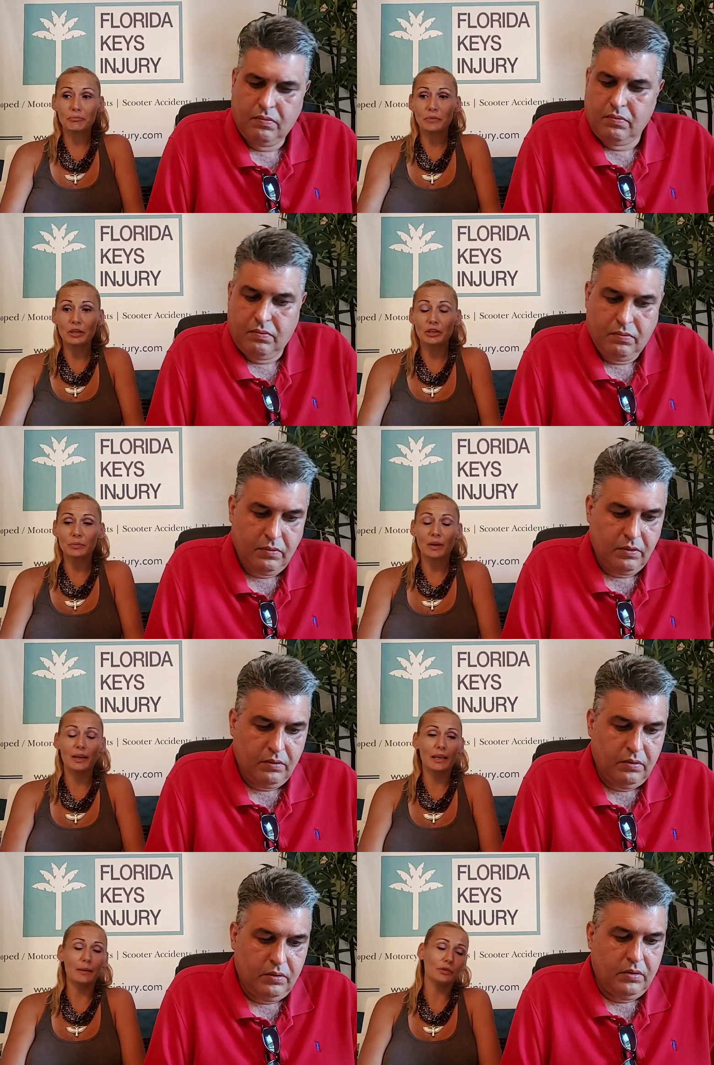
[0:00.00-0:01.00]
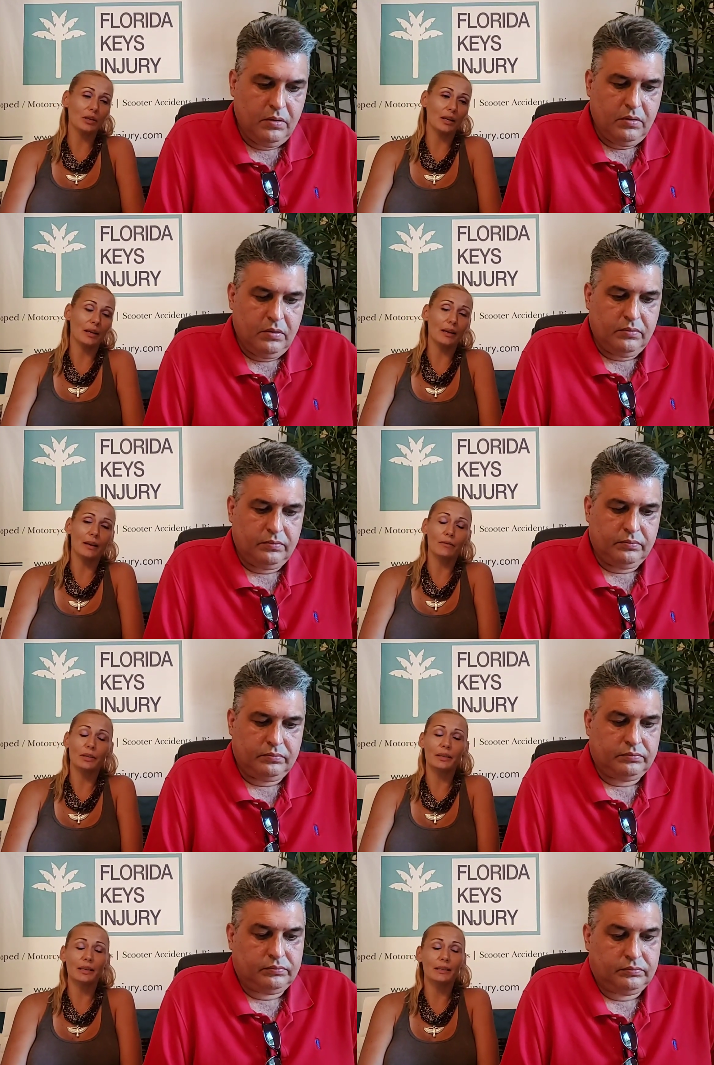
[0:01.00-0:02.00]
Speaker 1: they just want to keep shutting
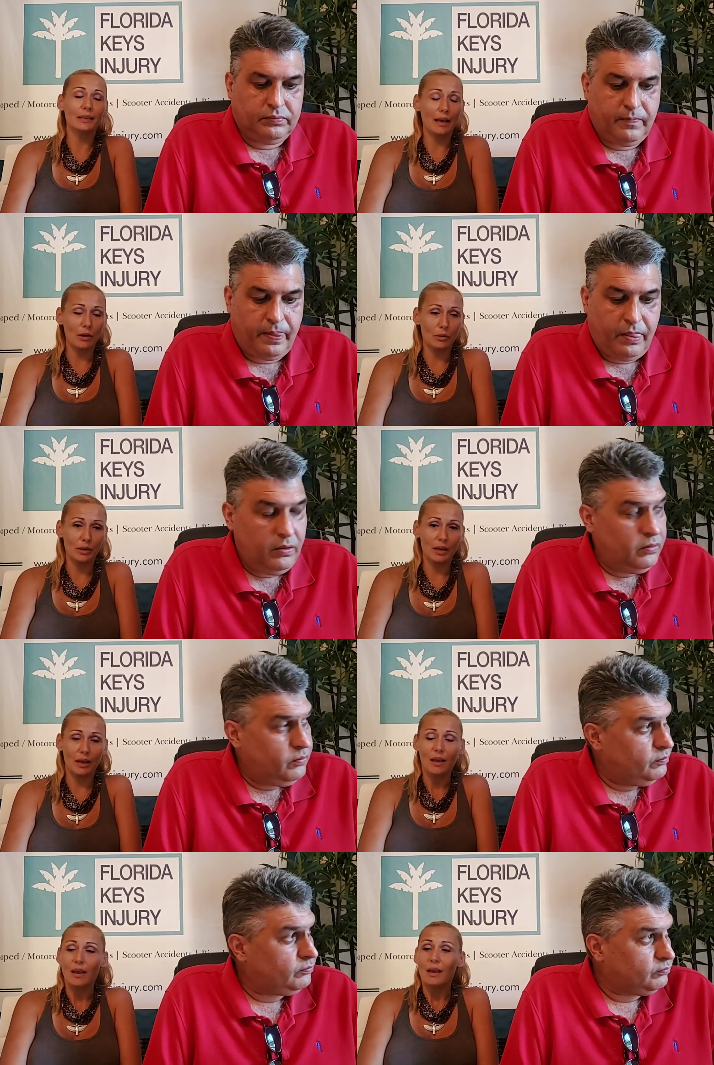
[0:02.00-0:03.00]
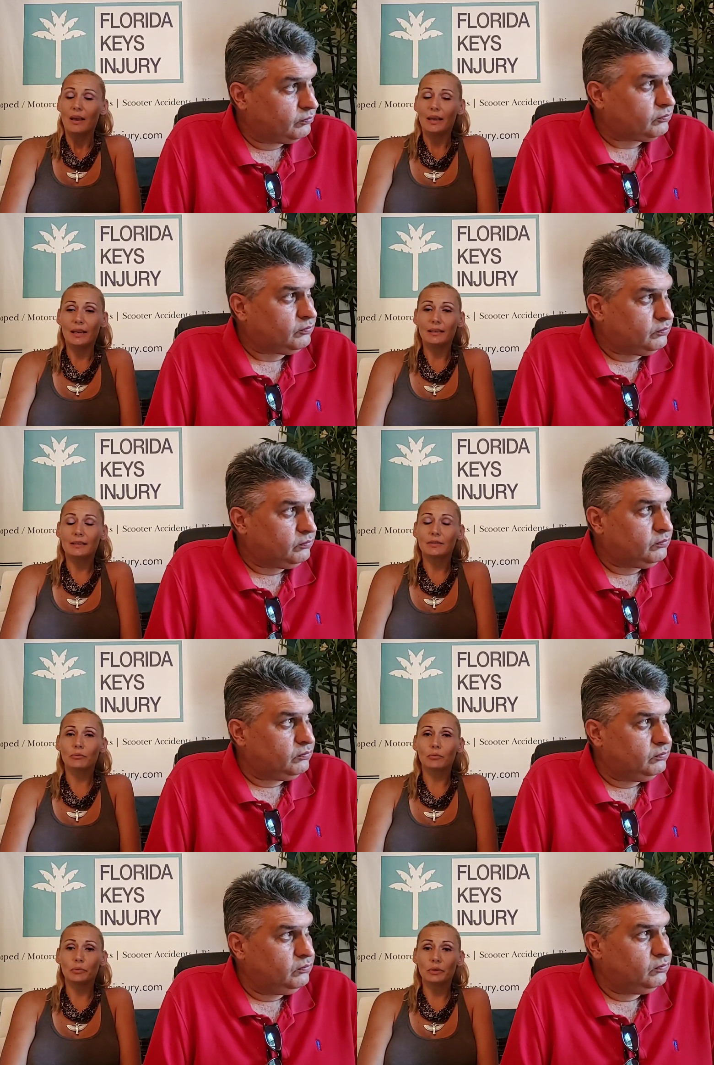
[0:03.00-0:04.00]
everything down. It's
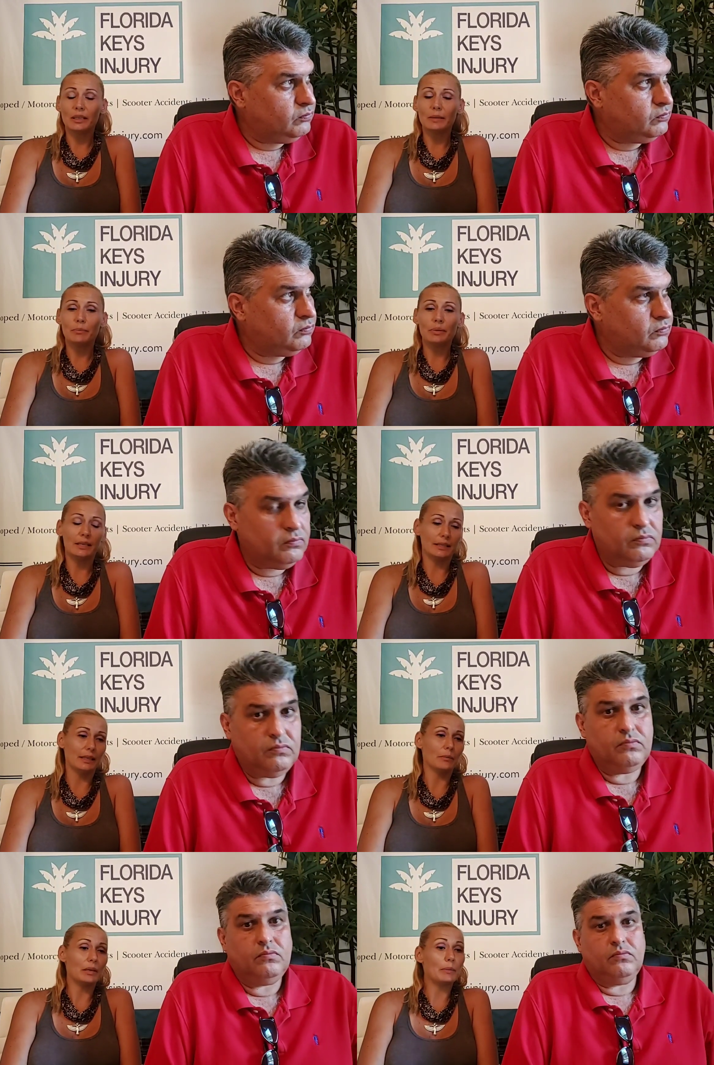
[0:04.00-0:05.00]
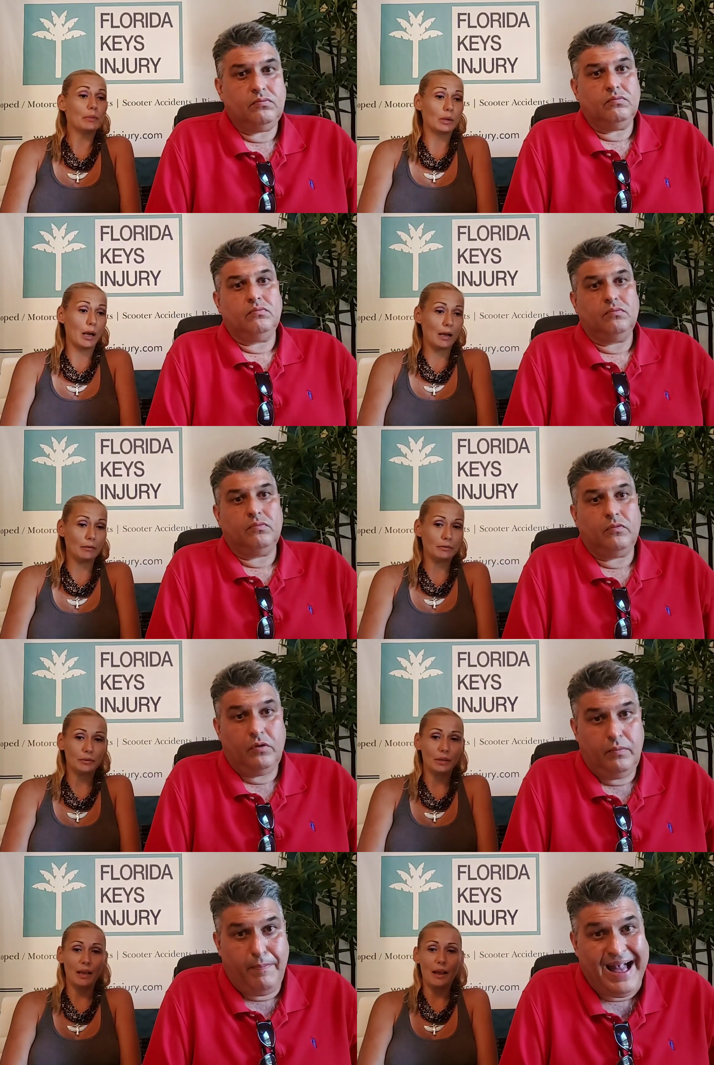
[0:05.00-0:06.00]
really pissing people
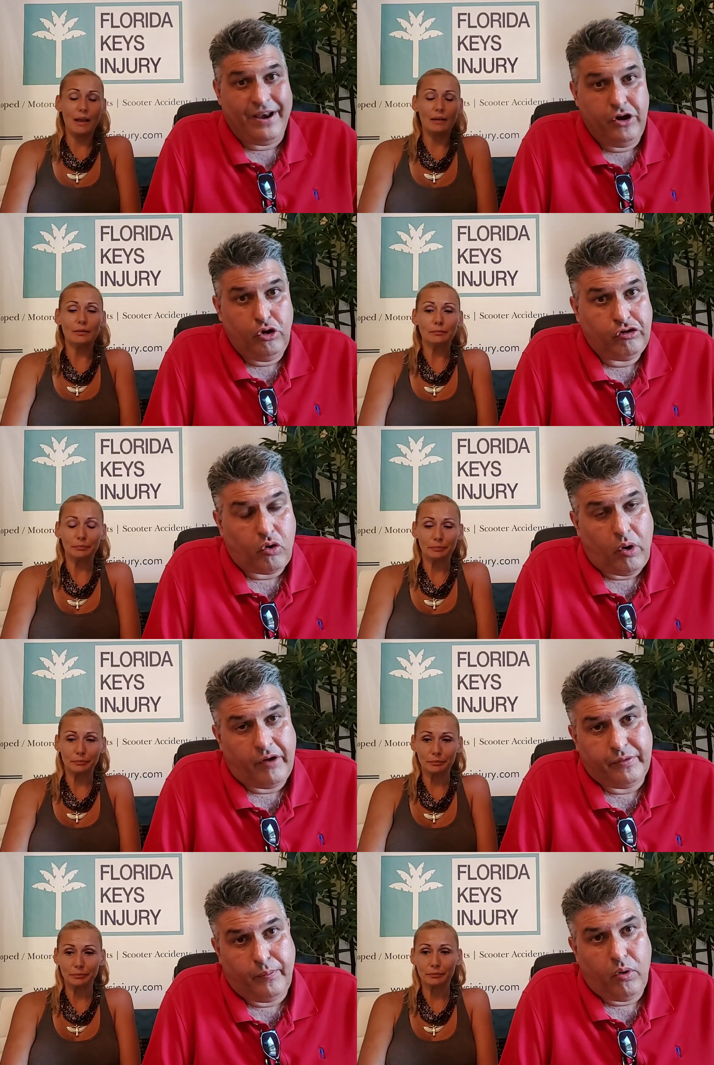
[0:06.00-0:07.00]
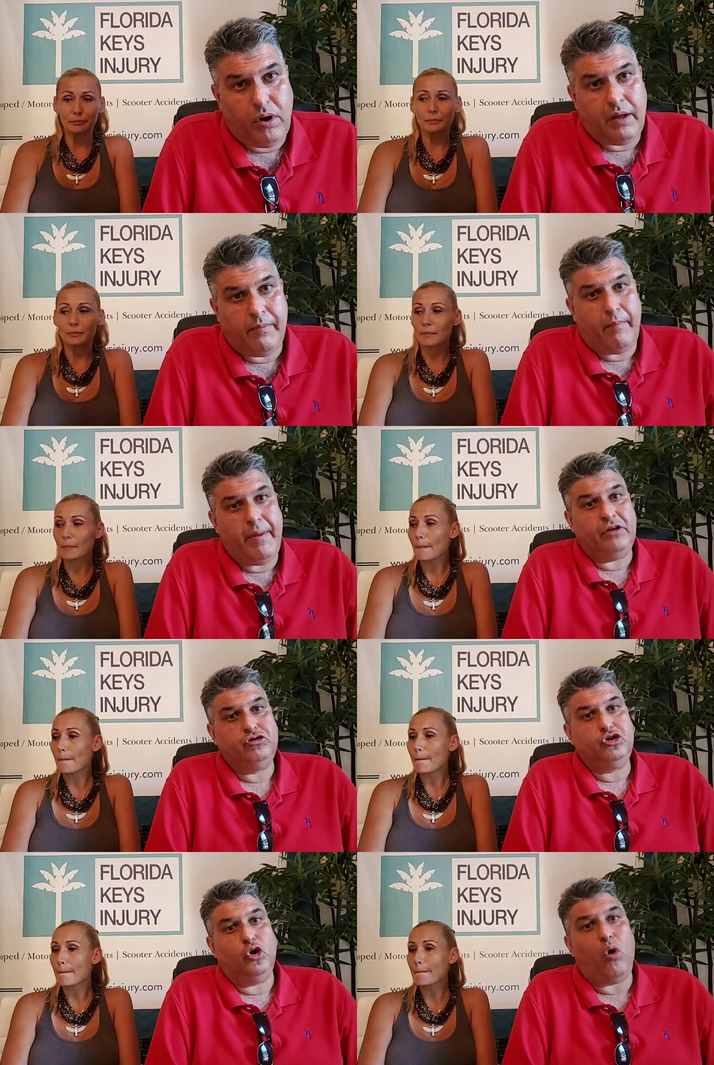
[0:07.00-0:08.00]
off.
Speaker 2: Bad news across the board, like my man
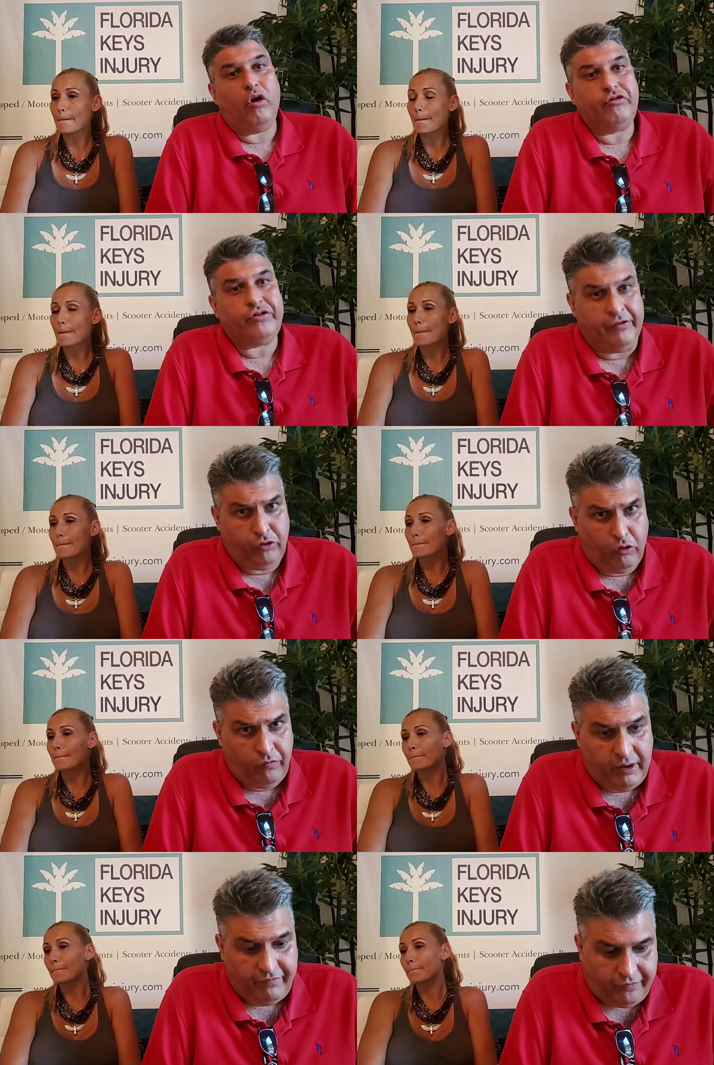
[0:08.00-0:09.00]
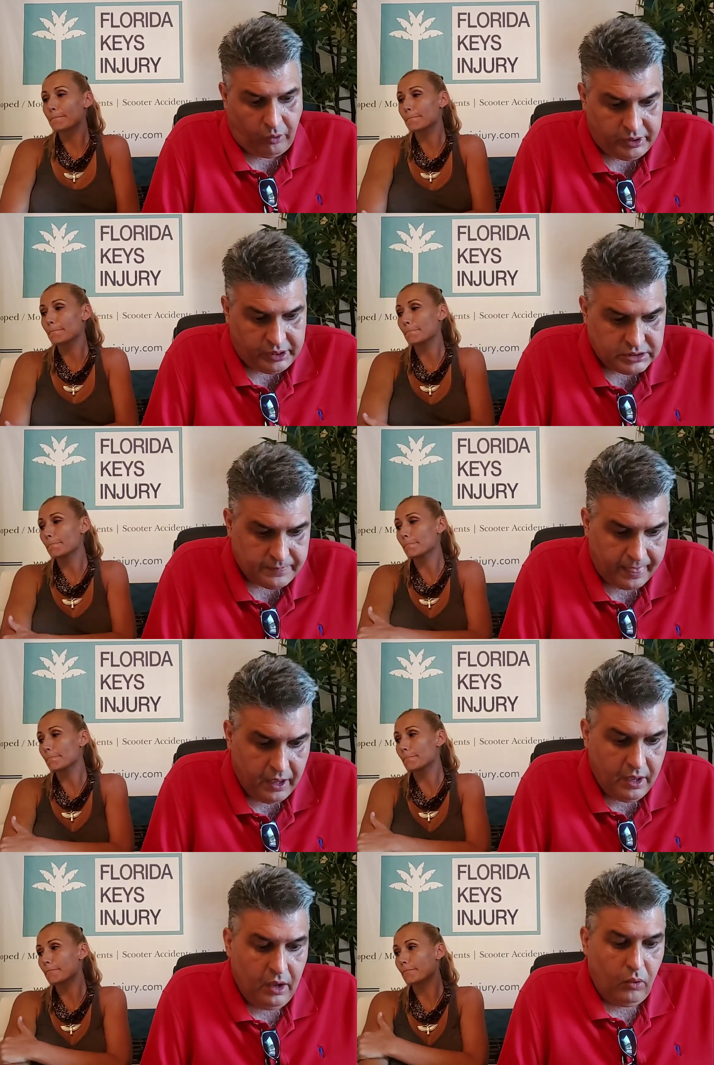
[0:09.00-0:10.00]
Joe Walsh says over at Fogarty's.
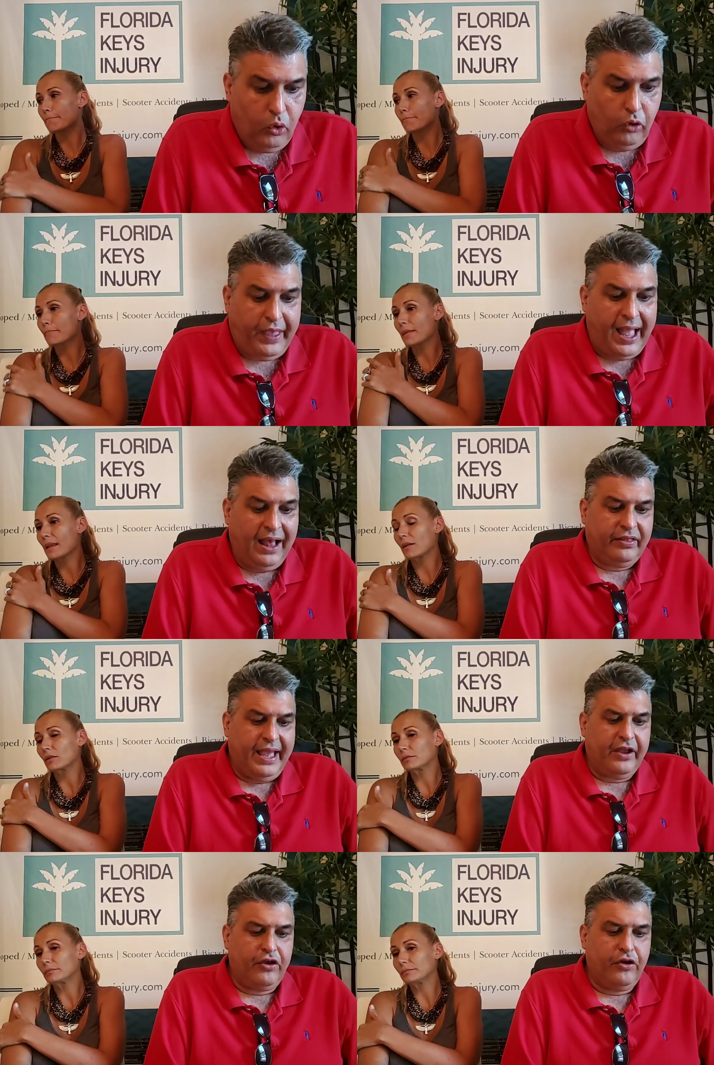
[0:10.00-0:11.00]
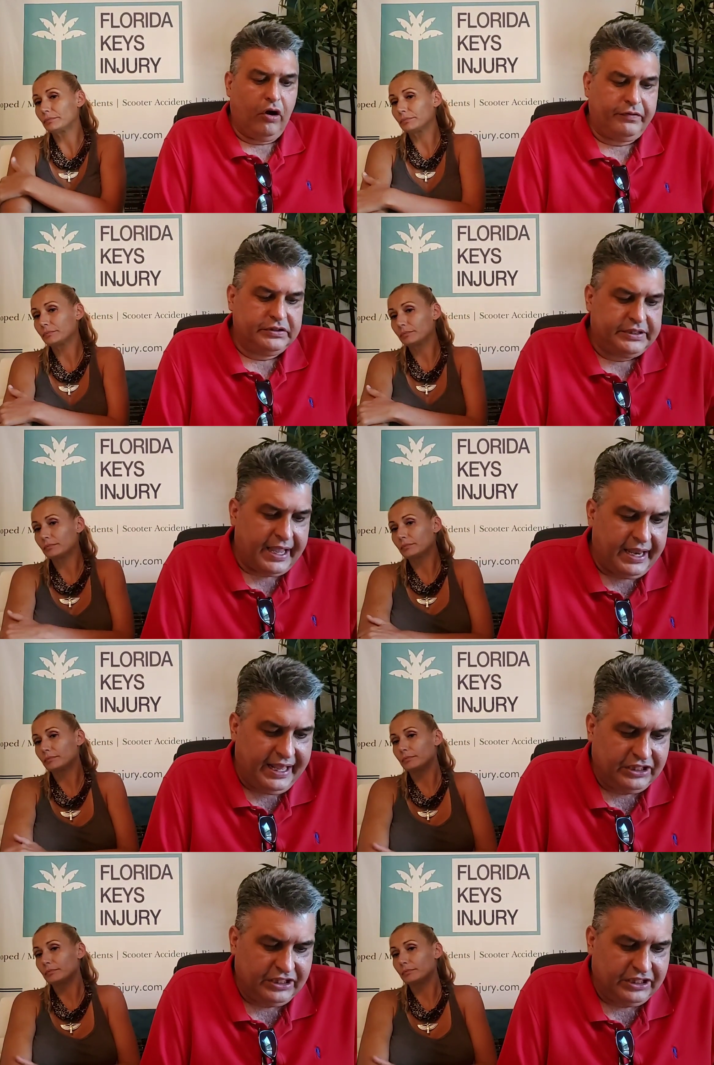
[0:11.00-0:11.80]
Ruth Ann, thank you, girl, for checking in.